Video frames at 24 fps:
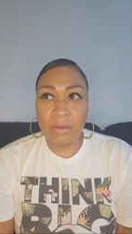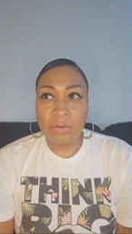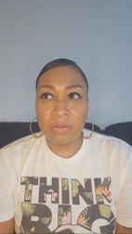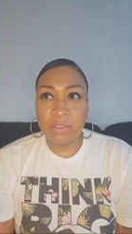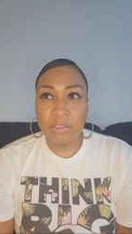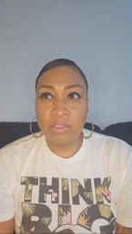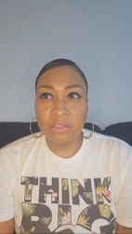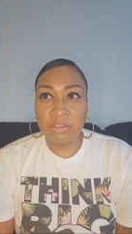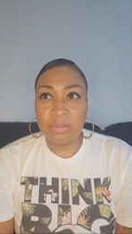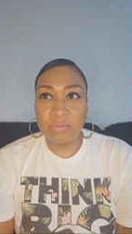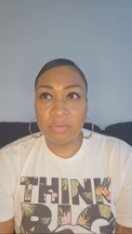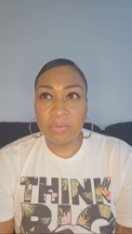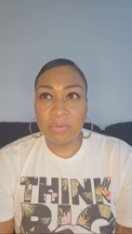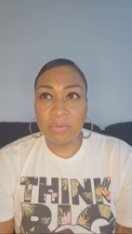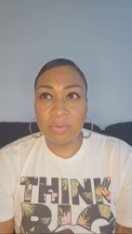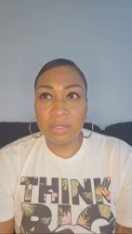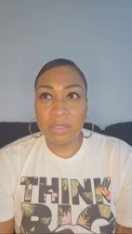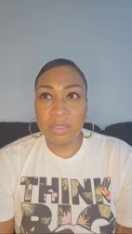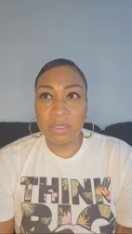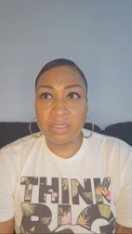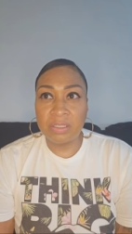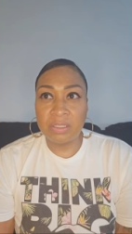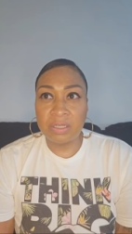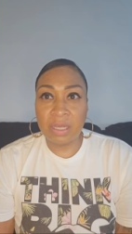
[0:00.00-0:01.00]
was stupid
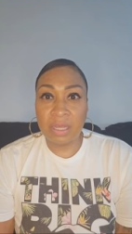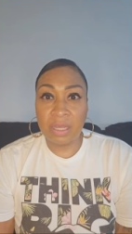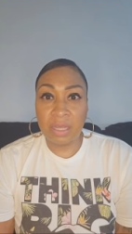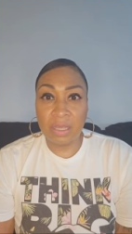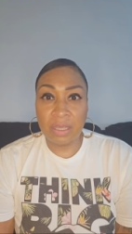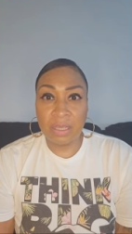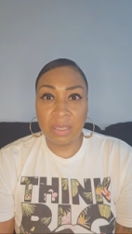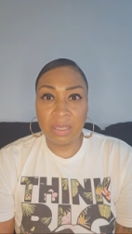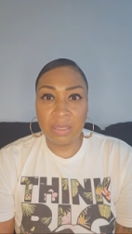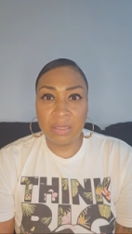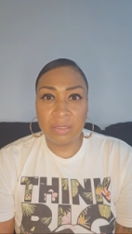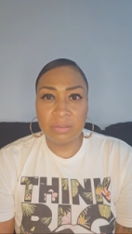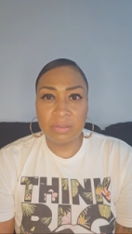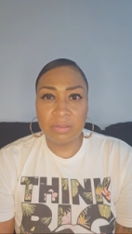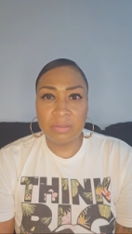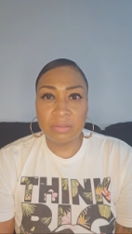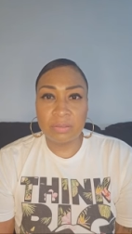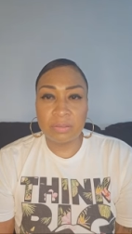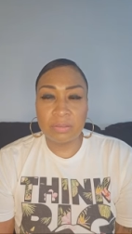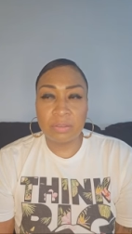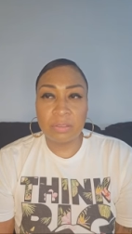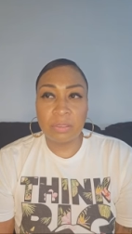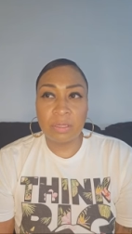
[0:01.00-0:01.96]
because I had kids.